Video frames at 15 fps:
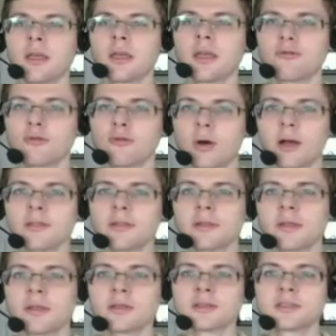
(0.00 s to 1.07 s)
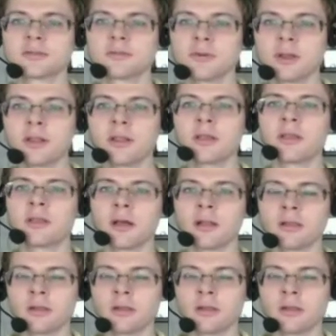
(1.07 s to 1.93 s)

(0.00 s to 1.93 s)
If one is really a